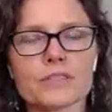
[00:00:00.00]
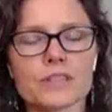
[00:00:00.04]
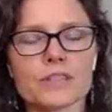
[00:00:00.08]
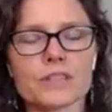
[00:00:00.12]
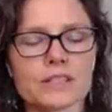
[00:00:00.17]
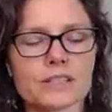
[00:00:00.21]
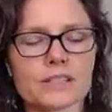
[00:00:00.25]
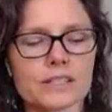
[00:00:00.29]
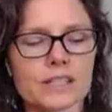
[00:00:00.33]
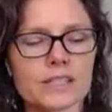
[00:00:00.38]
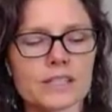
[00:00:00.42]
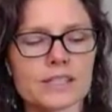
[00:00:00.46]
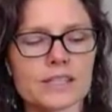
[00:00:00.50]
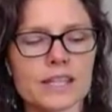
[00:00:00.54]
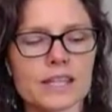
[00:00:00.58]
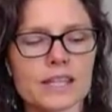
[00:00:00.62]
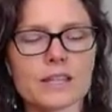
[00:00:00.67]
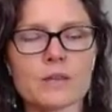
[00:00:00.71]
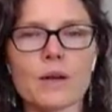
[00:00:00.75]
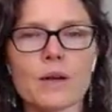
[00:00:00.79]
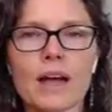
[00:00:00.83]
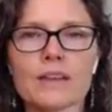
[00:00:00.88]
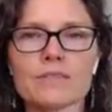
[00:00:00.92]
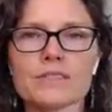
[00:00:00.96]
Let's say
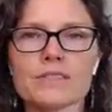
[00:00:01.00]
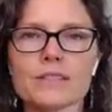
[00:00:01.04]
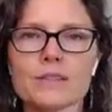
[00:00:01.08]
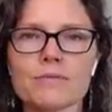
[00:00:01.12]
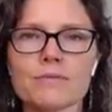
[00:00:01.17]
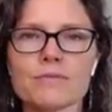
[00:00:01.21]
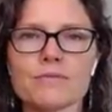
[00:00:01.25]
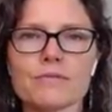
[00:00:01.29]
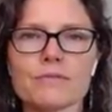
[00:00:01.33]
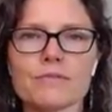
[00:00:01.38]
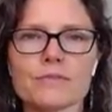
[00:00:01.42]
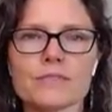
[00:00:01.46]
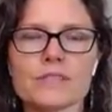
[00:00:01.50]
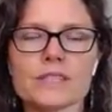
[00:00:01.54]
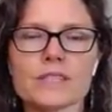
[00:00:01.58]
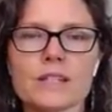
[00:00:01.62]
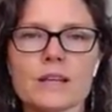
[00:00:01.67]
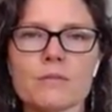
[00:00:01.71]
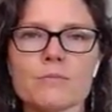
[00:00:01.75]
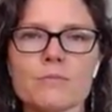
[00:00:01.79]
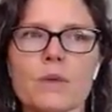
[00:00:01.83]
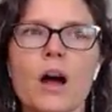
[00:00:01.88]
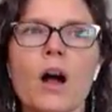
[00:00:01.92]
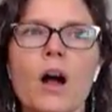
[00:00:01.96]
you have some
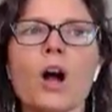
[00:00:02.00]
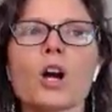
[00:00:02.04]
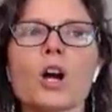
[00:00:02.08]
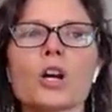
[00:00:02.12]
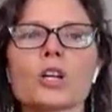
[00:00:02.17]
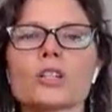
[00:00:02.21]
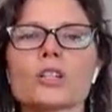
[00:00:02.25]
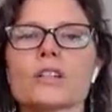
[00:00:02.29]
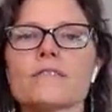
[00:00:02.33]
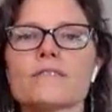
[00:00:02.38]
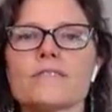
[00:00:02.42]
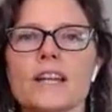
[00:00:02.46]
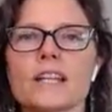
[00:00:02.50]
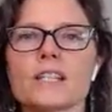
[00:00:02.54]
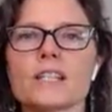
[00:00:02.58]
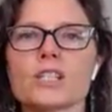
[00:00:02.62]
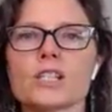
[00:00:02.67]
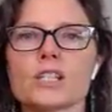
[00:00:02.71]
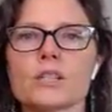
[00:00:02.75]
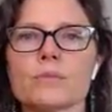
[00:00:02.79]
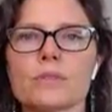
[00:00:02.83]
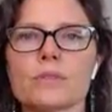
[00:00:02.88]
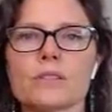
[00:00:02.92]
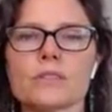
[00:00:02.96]
harder
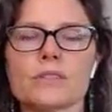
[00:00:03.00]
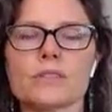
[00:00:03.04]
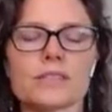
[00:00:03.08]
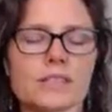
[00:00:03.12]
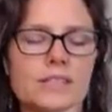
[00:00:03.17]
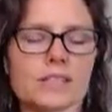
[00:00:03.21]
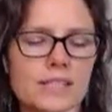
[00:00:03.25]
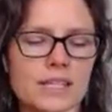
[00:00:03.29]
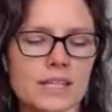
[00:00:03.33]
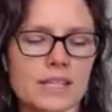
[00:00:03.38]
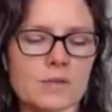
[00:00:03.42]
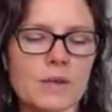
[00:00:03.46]
vegetables. Let's say you